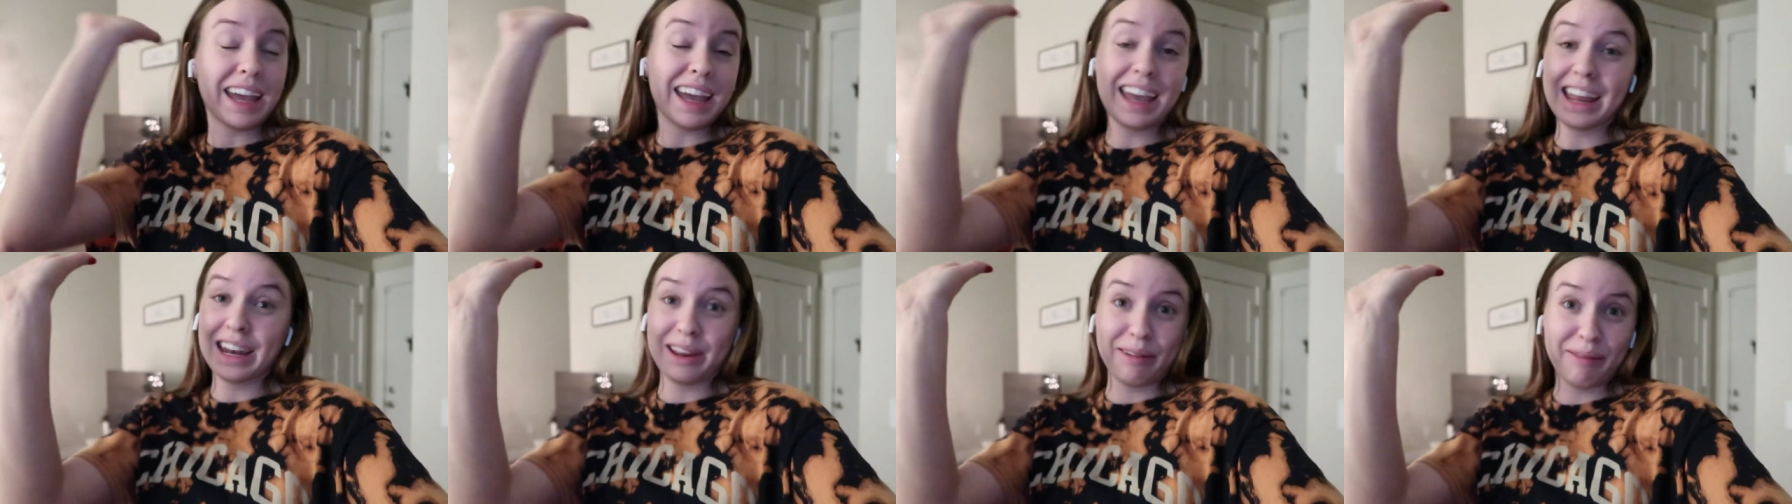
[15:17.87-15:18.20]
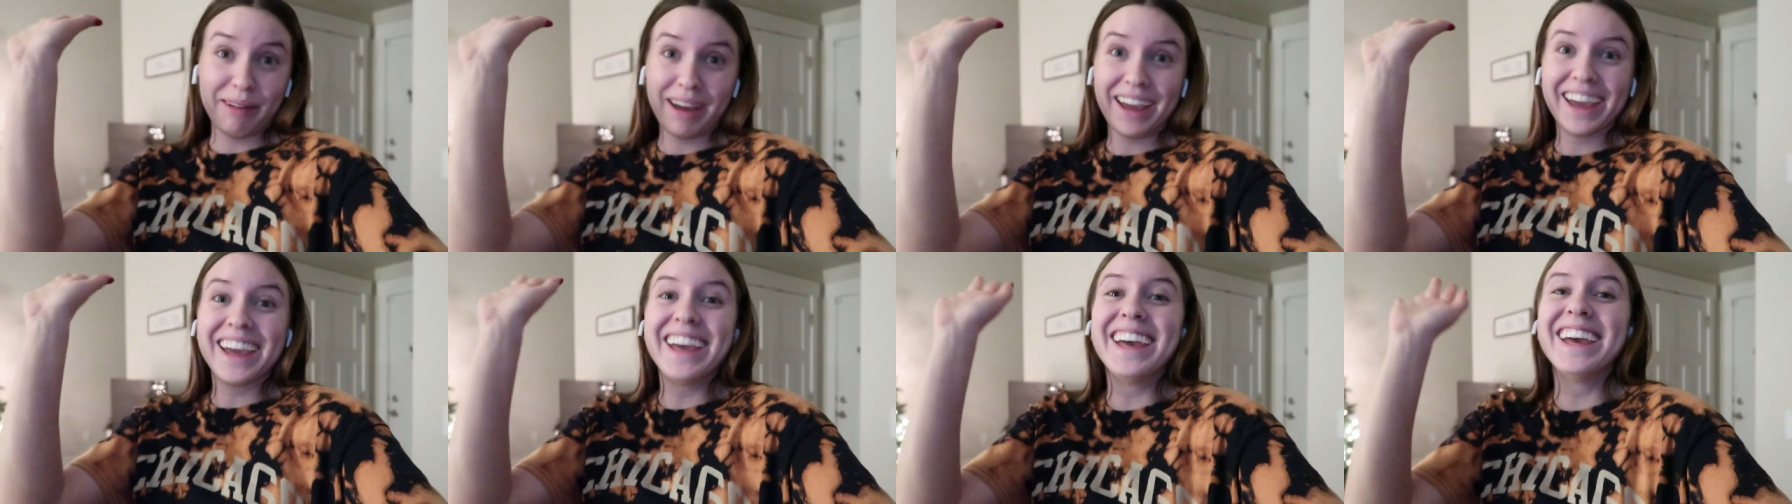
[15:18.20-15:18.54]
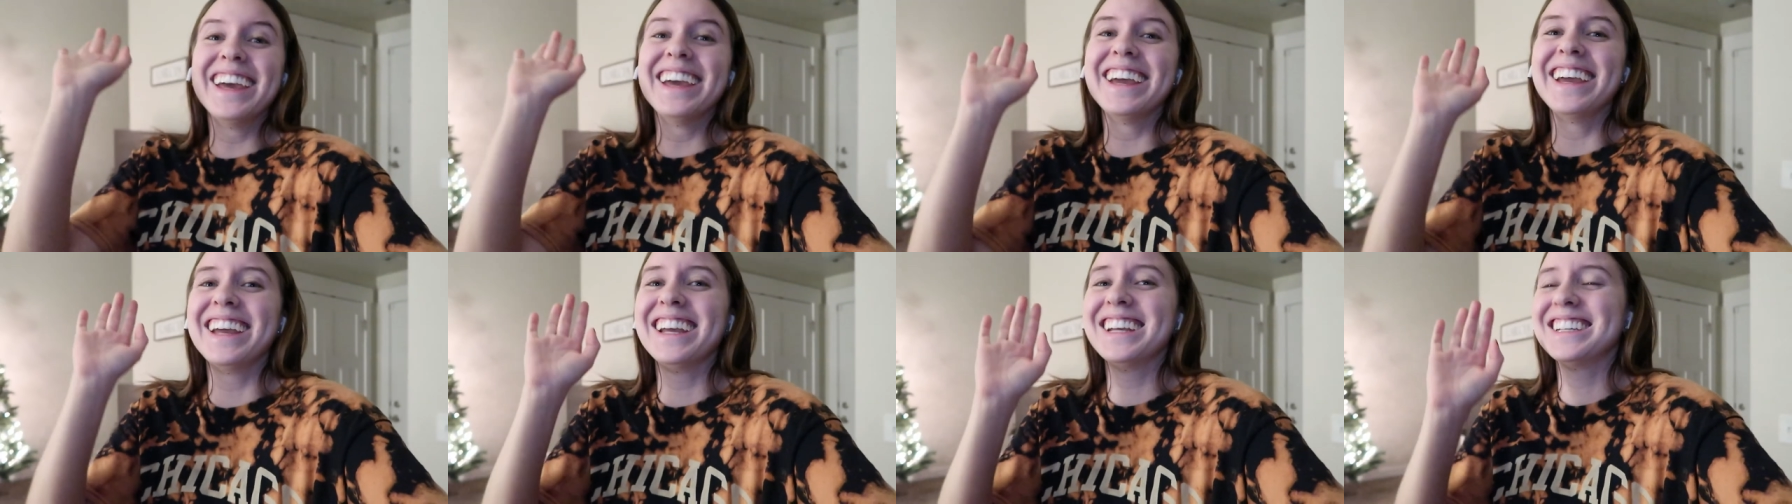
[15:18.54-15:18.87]
Anyway,
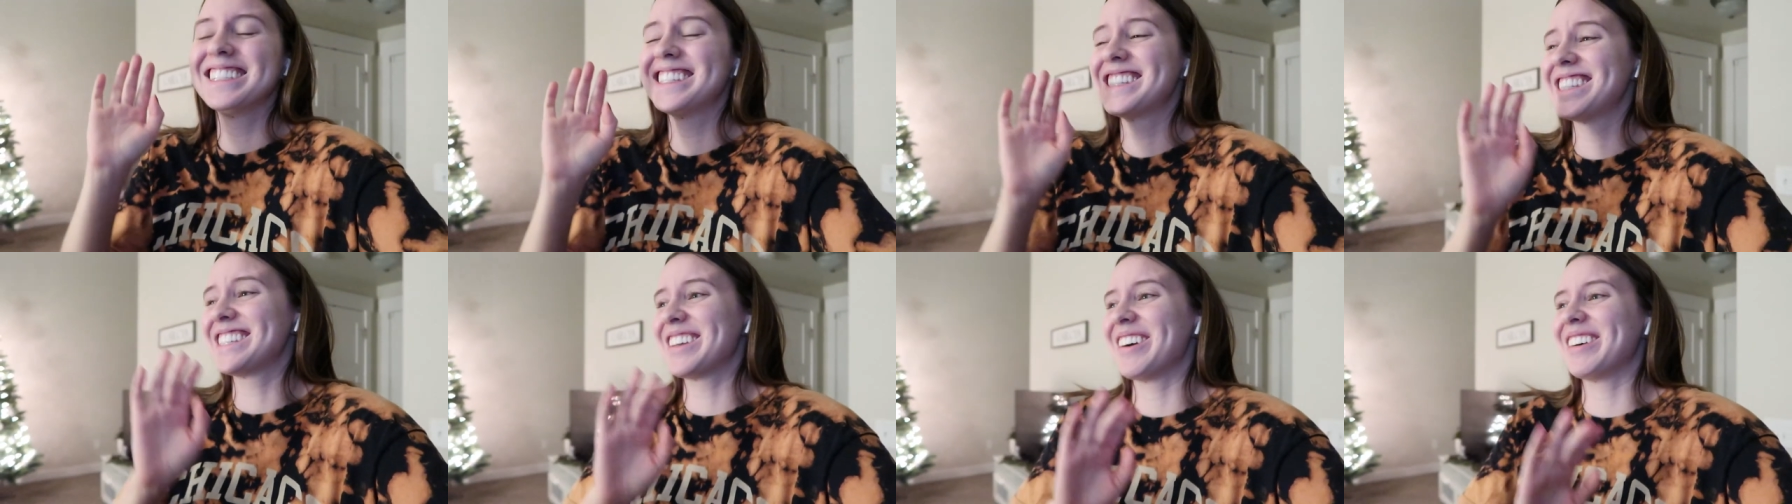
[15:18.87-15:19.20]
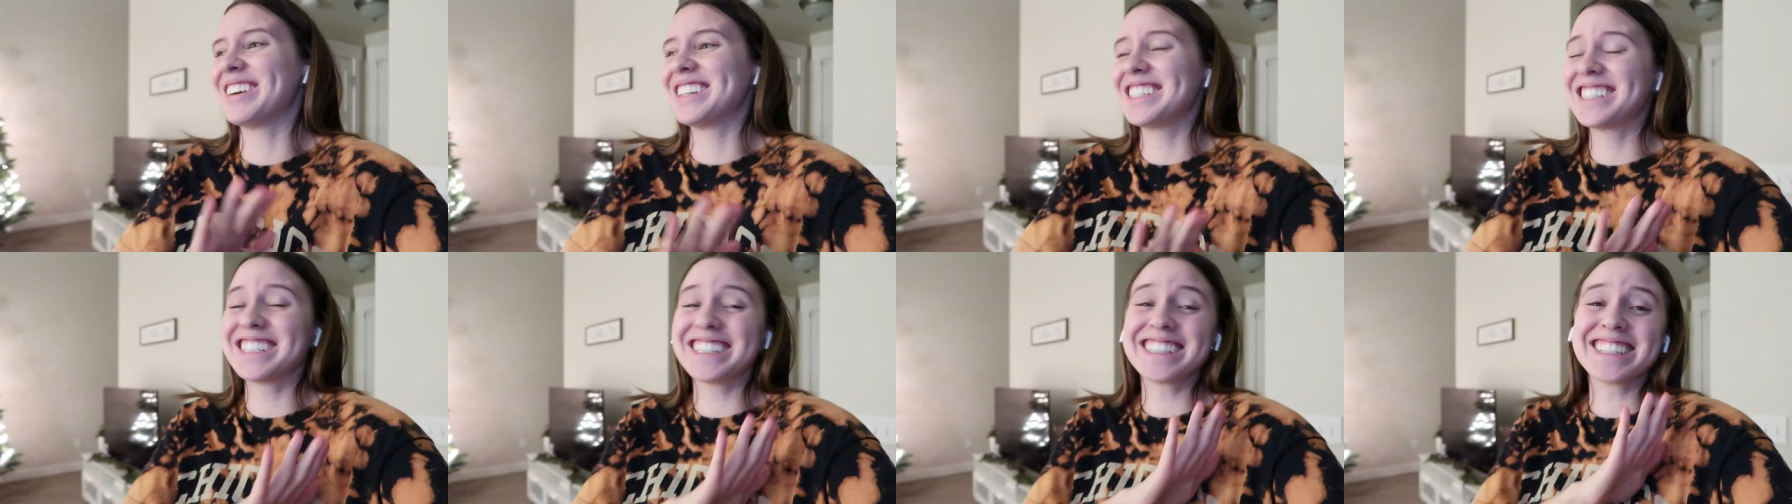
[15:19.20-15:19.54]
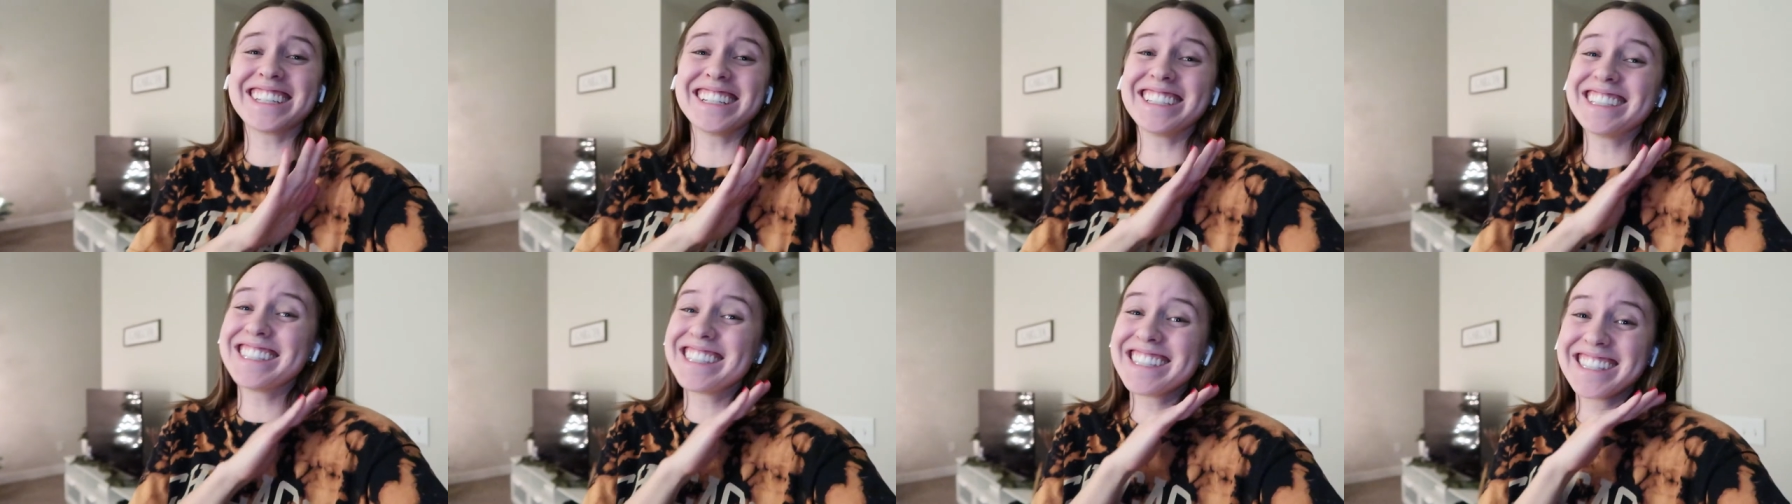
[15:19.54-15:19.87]
so it
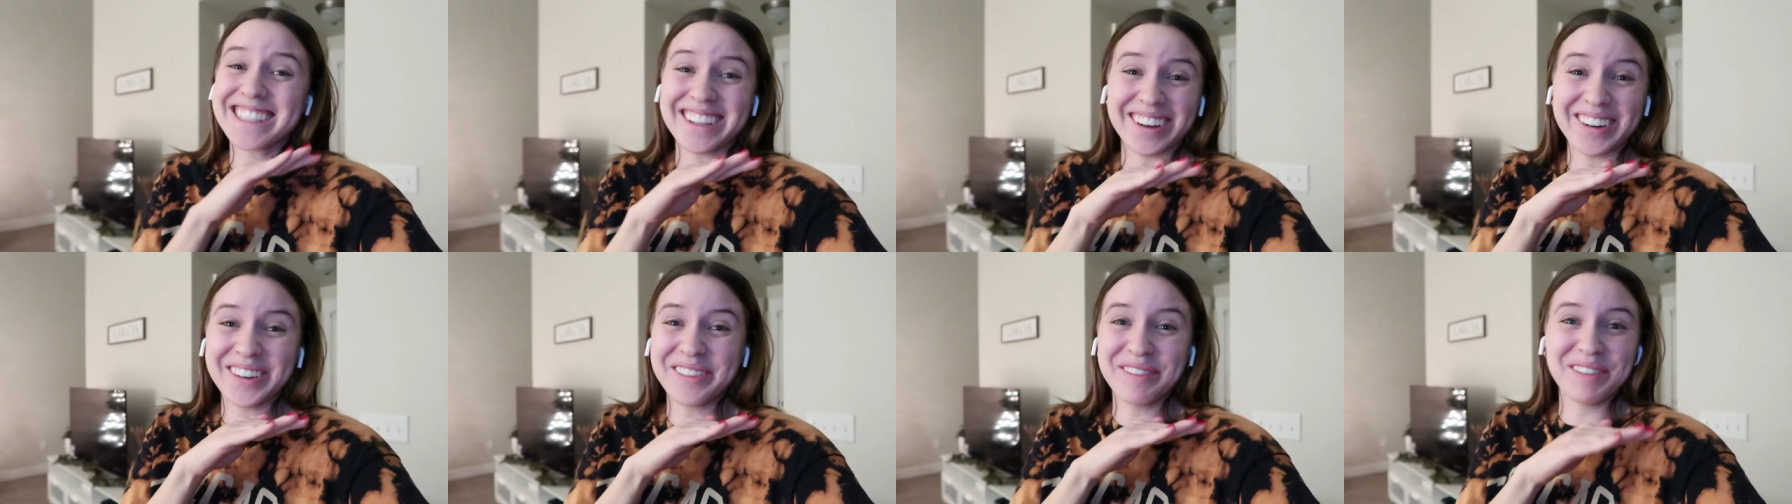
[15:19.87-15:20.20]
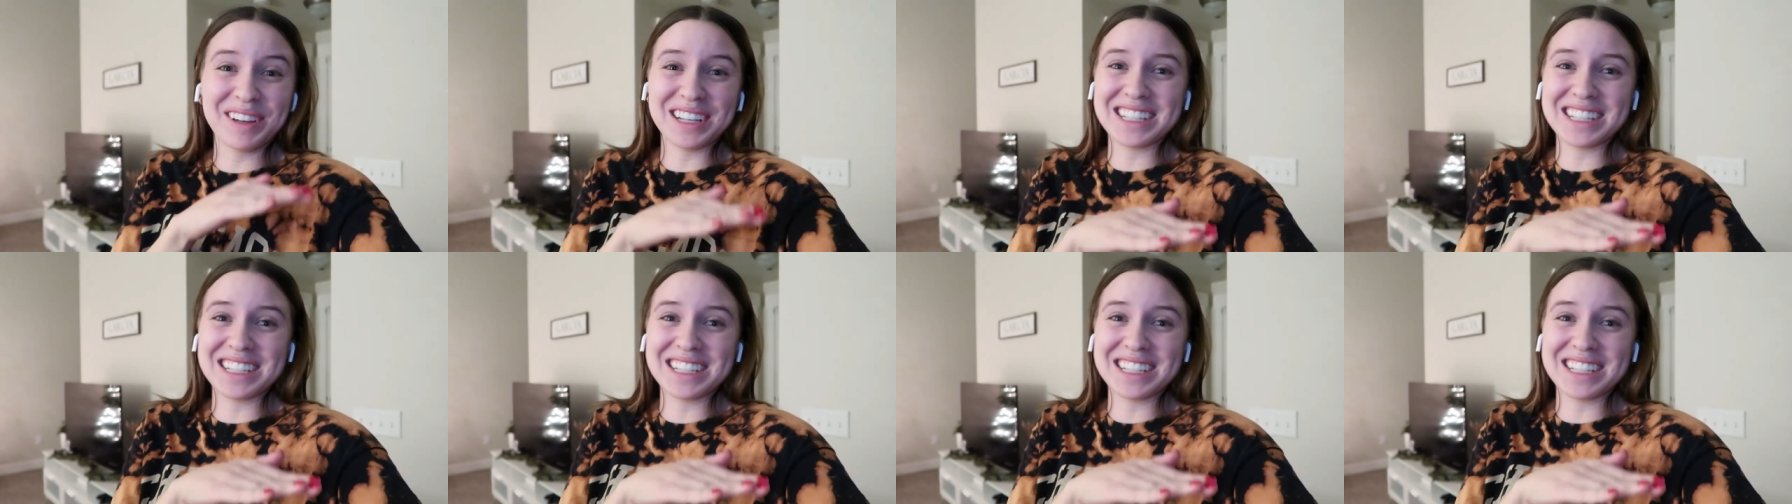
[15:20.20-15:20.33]
just gets so